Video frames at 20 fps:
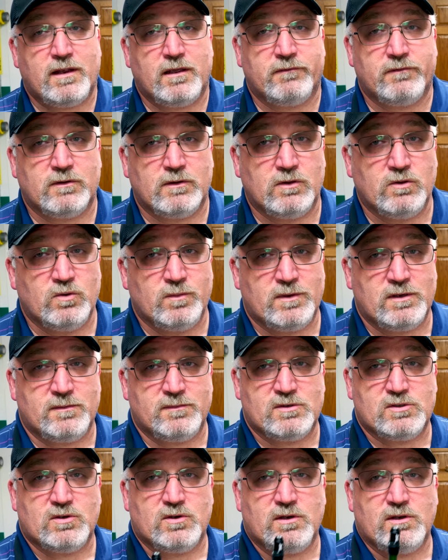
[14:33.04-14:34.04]
out of
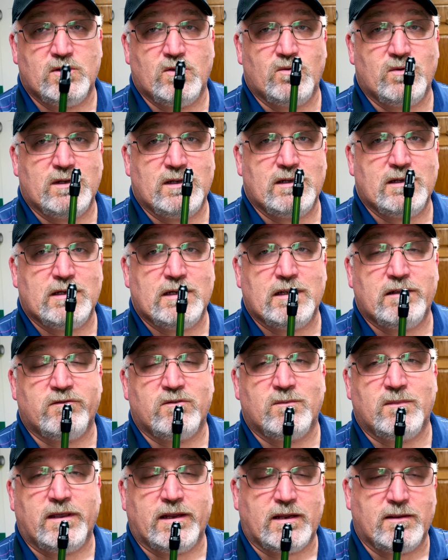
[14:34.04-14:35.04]
aluminum, so you don't need to give
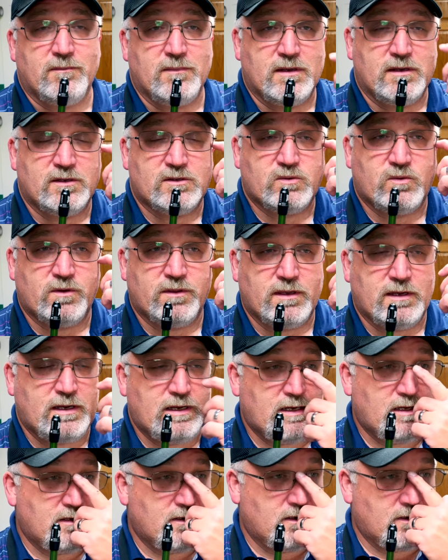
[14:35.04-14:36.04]
them like a minute's worth of
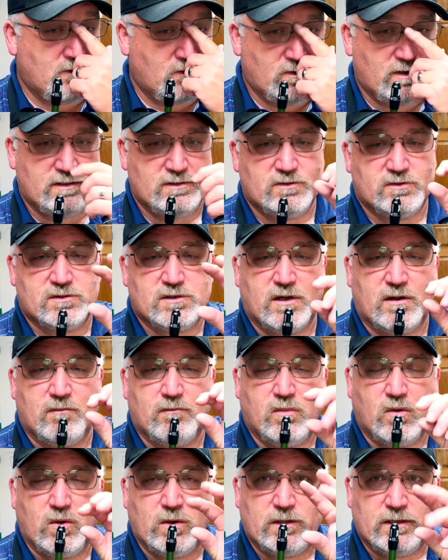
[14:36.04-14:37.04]
heat. Otherwise you'll
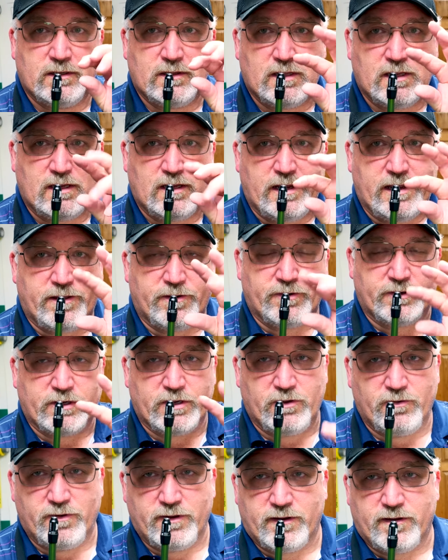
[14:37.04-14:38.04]
start boiling the outer
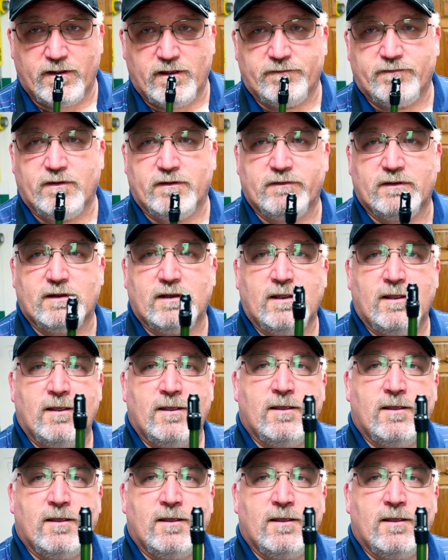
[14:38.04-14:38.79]
coating off of it.